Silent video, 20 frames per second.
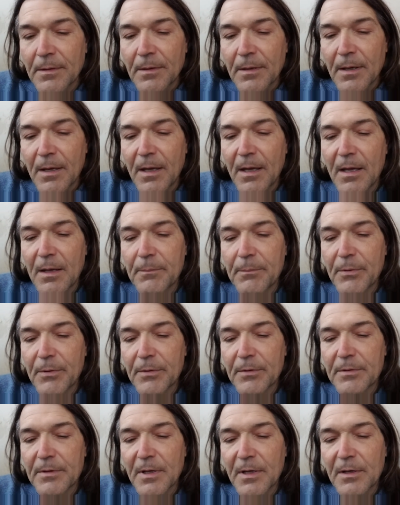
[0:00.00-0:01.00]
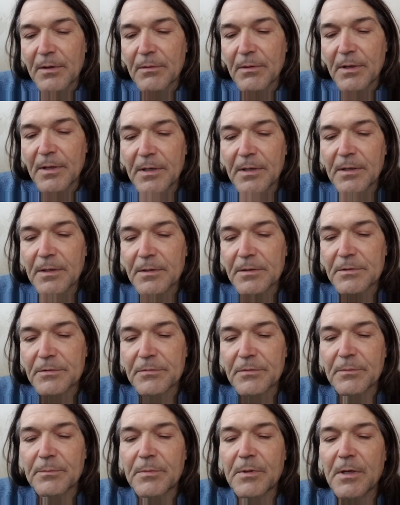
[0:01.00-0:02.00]
I had birthday greetings
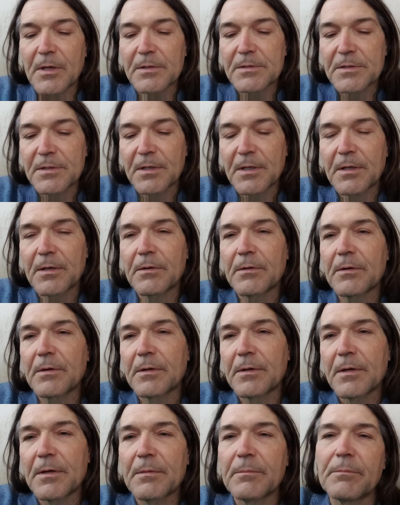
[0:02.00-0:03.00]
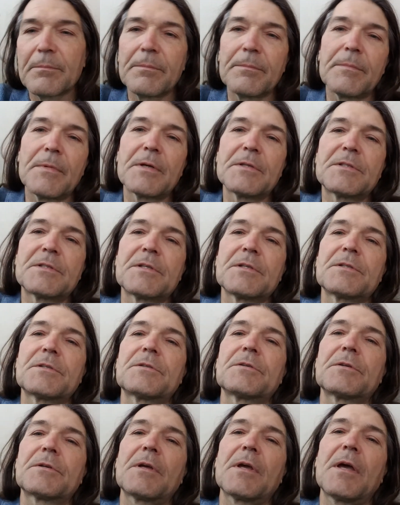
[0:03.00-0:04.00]
from cousin Aaron and my
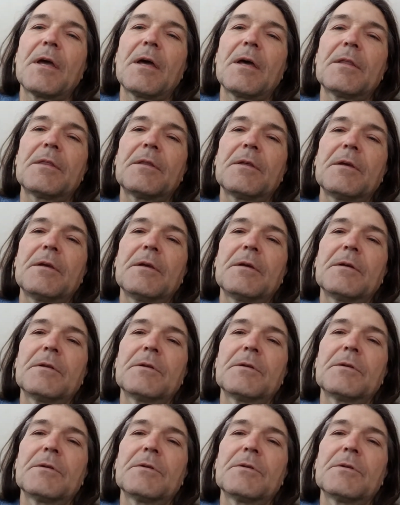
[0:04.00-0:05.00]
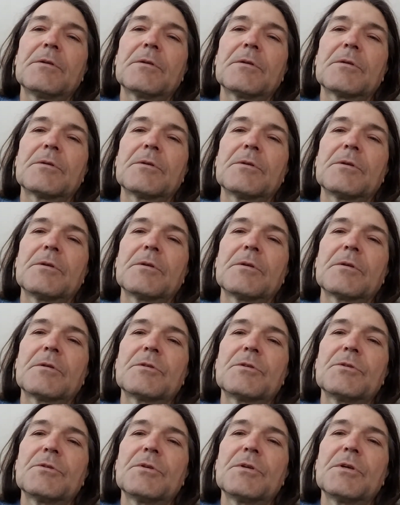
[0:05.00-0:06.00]
sister Kathy and
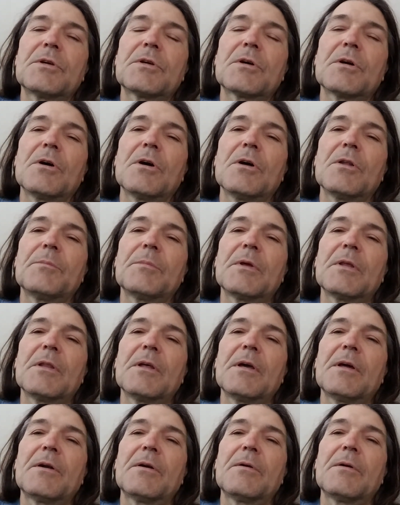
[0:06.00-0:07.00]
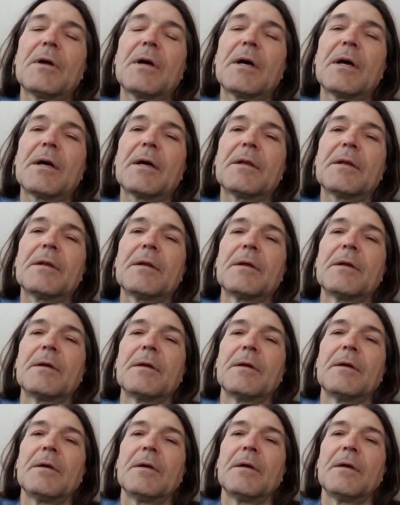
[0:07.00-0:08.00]
Judy called me later on.
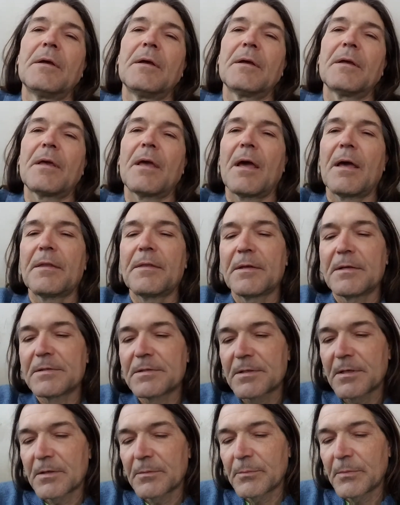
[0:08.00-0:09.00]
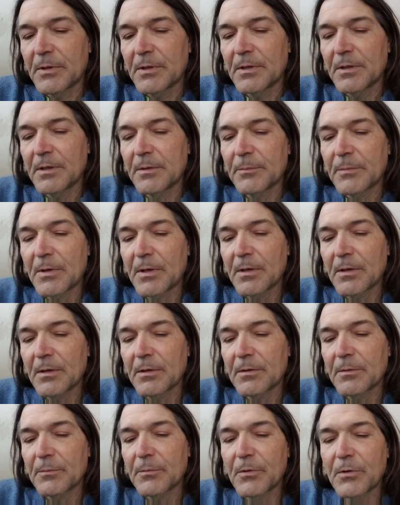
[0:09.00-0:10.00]
Kathy sent me an email in
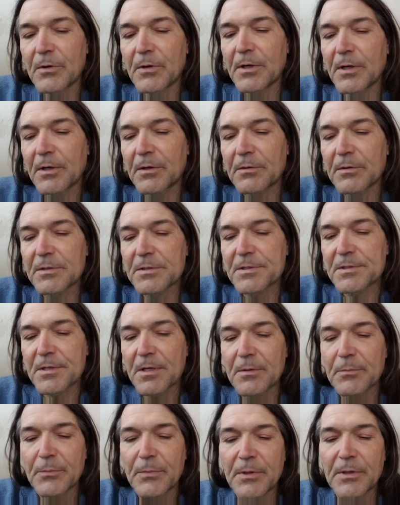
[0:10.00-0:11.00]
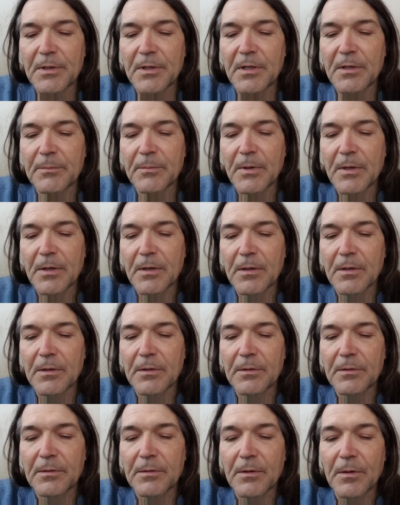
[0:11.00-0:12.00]
the morning. Chris sent me an email
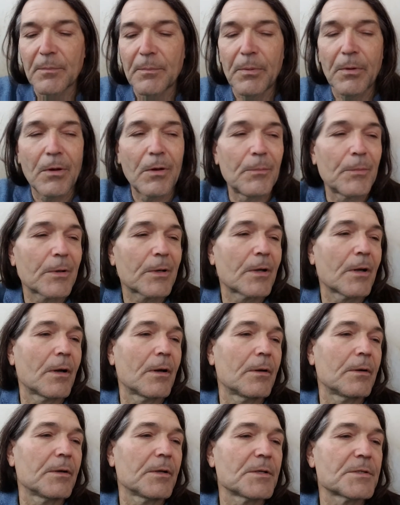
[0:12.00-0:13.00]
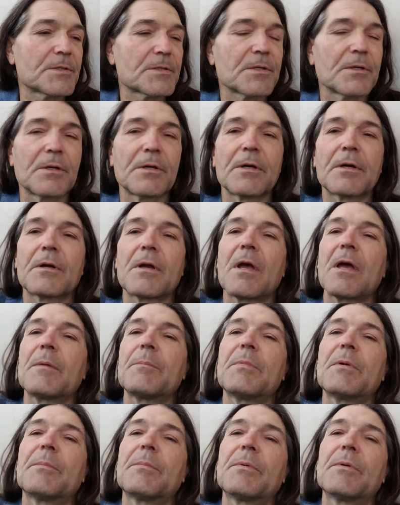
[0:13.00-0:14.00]
and a Paul McCartney song,
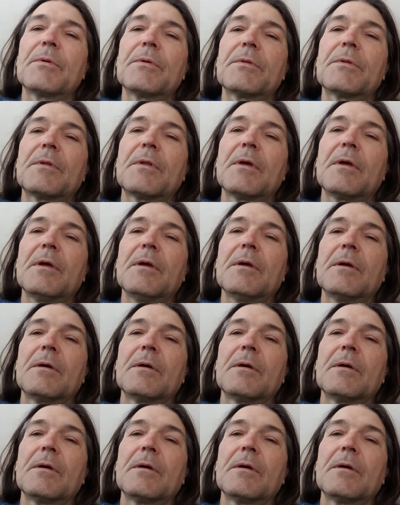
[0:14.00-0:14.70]
Happy Birthday.